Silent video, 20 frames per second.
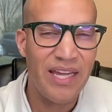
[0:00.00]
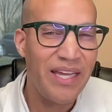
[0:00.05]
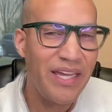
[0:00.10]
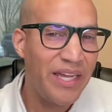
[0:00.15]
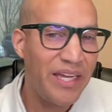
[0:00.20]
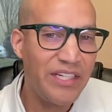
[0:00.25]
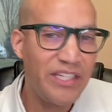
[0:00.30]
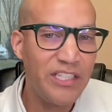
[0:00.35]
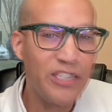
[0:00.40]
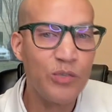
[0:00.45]
And
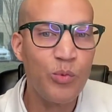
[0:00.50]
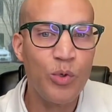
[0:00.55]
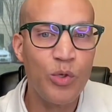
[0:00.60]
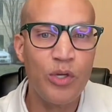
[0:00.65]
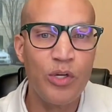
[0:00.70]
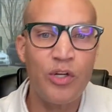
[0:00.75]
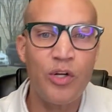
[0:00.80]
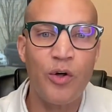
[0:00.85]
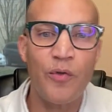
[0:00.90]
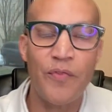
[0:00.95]
just want to
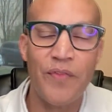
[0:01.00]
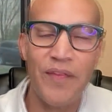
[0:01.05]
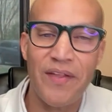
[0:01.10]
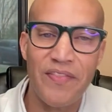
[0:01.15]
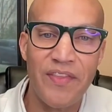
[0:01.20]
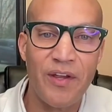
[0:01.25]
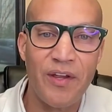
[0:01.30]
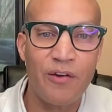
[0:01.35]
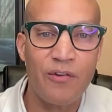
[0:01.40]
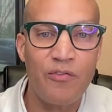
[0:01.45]
note that
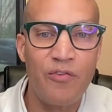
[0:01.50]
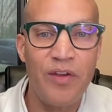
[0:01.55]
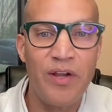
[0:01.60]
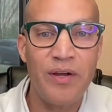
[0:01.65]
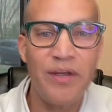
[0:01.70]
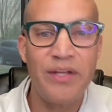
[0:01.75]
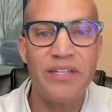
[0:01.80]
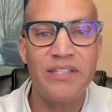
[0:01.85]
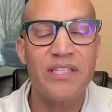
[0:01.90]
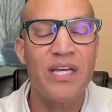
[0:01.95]
there are
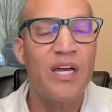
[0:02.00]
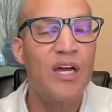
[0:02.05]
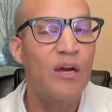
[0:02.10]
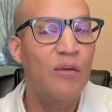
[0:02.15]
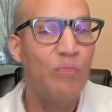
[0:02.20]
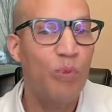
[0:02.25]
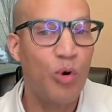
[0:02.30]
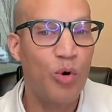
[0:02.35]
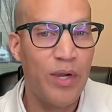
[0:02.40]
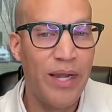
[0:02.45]
various
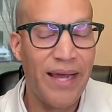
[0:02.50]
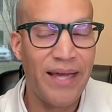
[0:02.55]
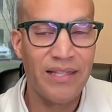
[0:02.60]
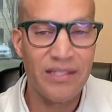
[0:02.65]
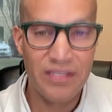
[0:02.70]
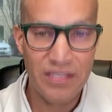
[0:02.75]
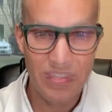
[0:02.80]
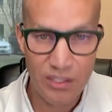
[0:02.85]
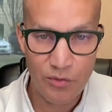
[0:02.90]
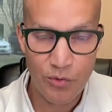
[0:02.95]

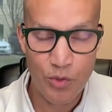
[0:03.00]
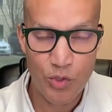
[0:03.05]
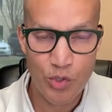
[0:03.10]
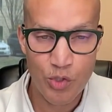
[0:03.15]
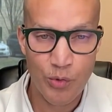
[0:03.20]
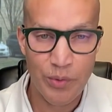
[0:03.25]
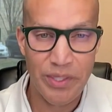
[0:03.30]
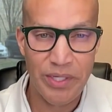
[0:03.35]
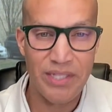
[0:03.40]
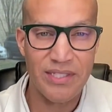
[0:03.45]
modalities for
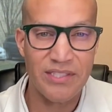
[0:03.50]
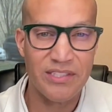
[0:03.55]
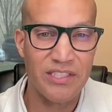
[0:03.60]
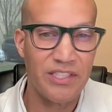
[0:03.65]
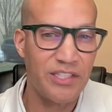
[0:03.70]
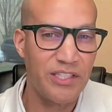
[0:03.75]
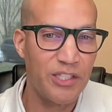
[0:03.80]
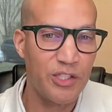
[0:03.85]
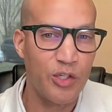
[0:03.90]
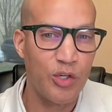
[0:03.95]
screening, such
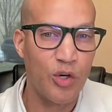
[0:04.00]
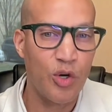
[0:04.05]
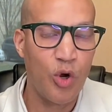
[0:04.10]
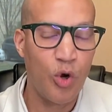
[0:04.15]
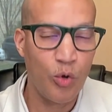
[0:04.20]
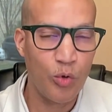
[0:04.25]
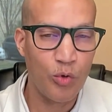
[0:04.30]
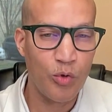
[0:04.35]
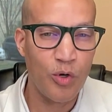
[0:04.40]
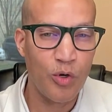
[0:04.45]
as your
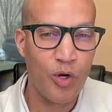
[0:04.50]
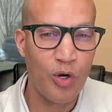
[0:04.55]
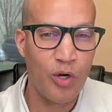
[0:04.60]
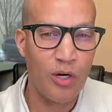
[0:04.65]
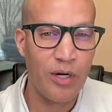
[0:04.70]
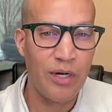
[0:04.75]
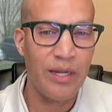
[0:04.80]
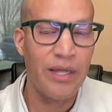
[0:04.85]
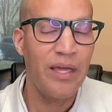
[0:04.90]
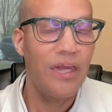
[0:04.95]

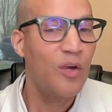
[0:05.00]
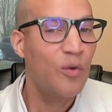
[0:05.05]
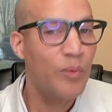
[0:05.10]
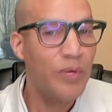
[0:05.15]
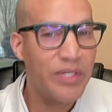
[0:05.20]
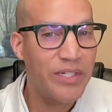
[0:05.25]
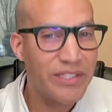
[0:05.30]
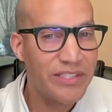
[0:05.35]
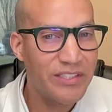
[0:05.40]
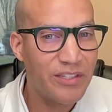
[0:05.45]
Cologuard, which
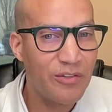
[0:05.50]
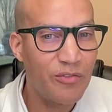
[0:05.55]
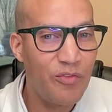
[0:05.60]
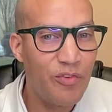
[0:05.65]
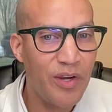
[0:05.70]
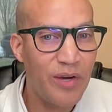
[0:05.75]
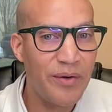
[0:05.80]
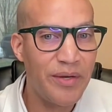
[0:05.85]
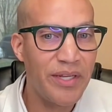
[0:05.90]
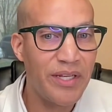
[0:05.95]
is a
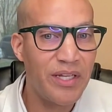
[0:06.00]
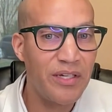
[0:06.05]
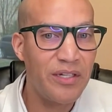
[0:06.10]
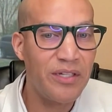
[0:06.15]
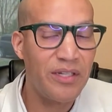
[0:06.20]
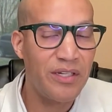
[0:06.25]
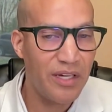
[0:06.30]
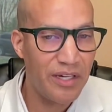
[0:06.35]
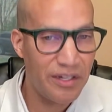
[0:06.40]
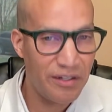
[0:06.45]
very good
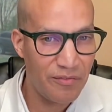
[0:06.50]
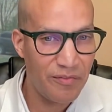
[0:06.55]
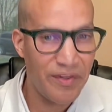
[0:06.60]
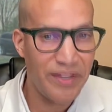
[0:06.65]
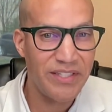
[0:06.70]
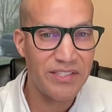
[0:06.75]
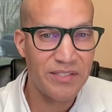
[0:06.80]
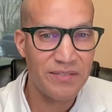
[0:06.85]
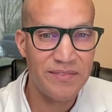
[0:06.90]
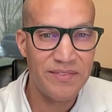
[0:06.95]
non
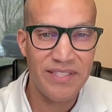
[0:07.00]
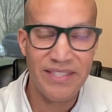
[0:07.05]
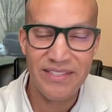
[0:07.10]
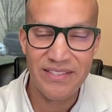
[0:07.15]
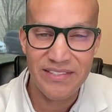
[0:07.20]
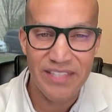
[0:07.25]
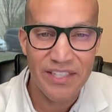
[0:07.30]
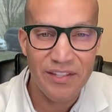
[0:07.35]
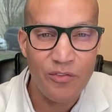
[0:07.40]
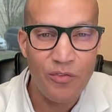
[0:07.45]
invasive test
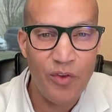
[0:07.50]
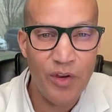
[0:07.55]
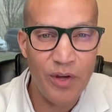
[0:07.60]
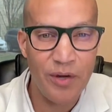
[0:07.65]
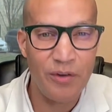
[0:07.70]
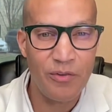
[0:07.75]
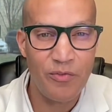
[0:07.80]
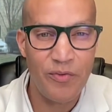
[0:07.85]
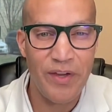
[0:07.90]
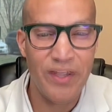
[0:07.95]
that's very
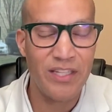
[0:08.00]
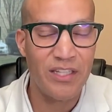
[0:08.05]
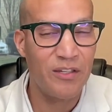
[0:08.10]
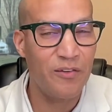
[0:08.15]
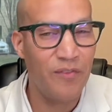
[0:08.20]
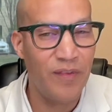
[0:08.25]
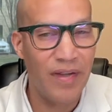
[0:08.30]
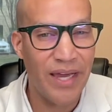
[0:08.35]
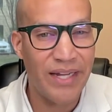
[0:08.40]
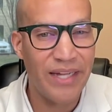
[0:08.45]
effective,
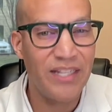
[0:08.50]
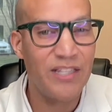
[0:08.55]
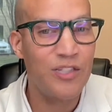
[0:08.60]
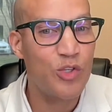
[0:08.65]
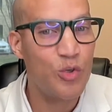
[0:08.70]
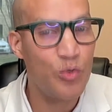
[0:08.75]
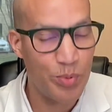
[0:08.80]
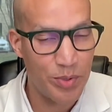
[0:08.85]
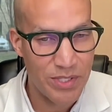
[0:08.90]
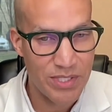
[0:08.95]

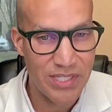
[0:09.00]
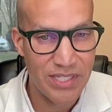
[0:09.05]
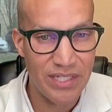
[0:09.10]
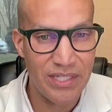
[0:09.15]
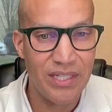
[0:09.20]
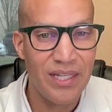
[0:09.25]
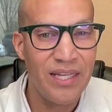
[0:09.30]
92%